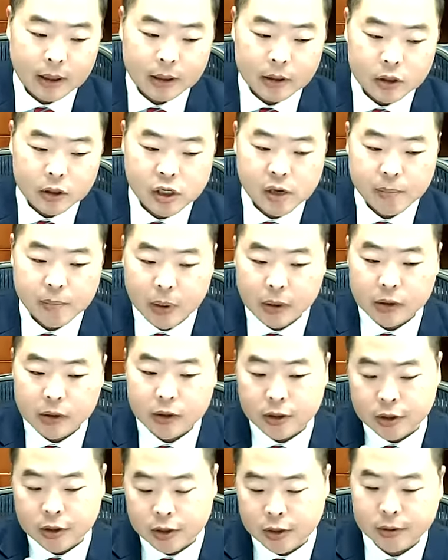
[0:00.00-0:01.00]

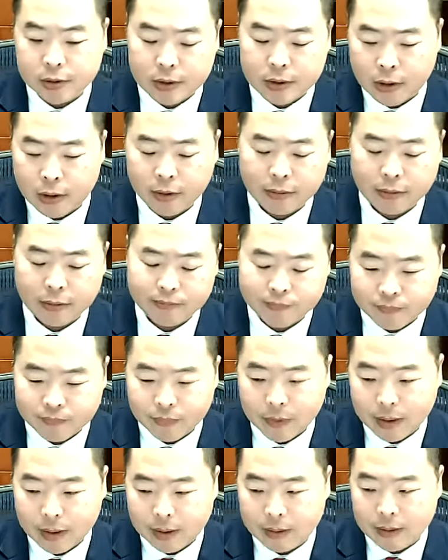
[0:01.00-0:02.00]
shipbuilders
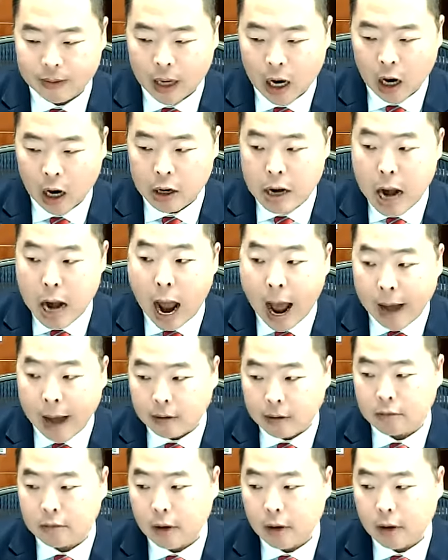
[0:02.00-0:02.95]
are not